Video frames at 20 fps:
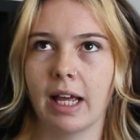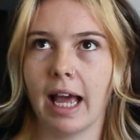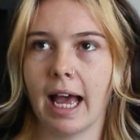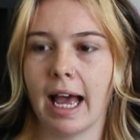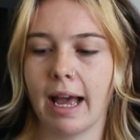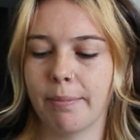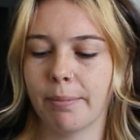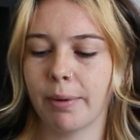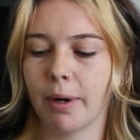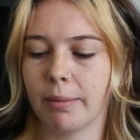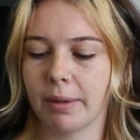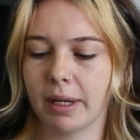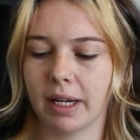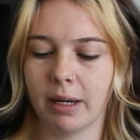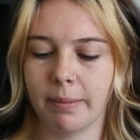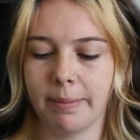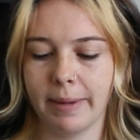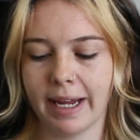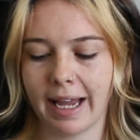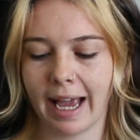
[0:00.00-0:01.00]
I'm probably going
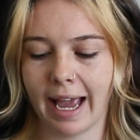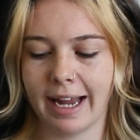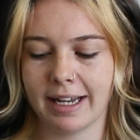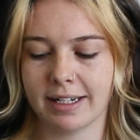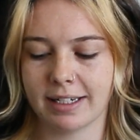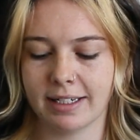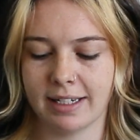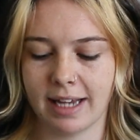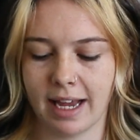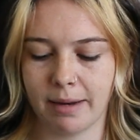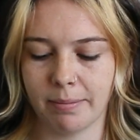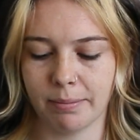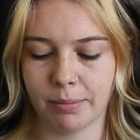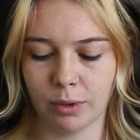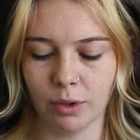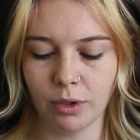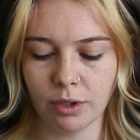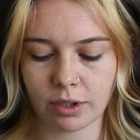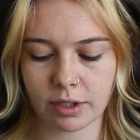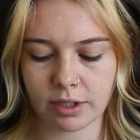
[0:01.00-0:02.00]
to pick 8 to 10
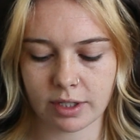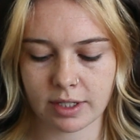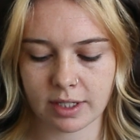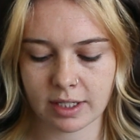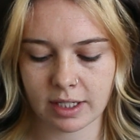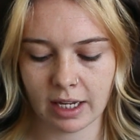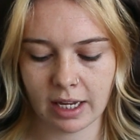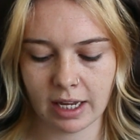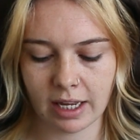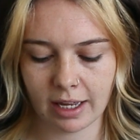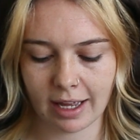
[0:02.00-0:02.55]
books.